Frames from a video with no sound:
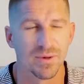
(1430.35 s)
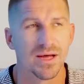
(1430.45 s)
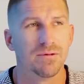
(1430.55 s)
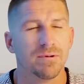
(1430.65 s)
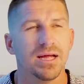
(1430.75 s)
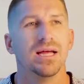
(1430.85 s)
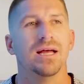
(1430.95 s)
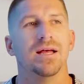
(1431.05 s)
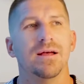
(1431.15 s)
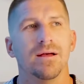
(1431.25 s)
By the way,
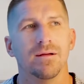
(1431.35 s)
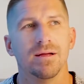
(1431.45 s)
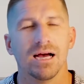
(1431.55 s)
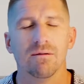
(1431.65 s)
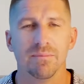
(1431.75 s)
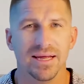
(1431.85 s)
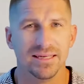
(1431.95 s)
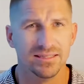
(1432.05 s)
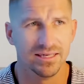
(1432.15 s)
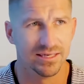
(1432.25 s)
how
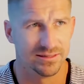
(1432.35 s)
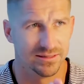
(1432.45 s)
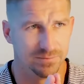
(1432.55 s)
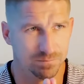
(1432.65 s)
amazing is it